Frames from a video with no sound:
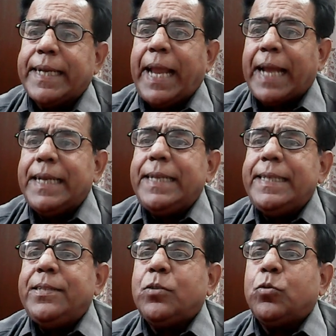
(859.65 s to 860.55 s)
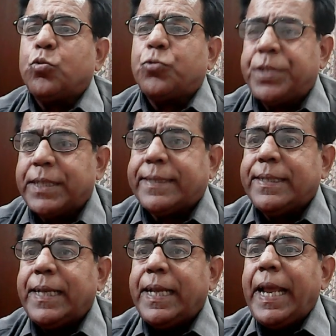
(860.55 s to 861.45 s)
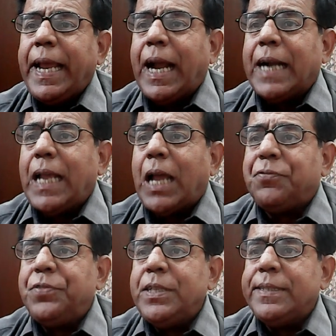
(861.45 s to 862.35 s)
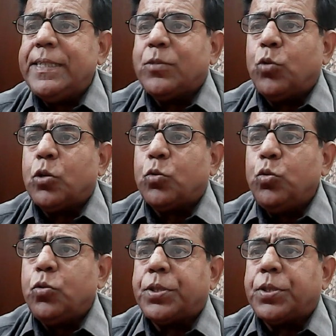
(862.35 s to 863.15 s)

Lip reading: N is equal to 6 and F is equal to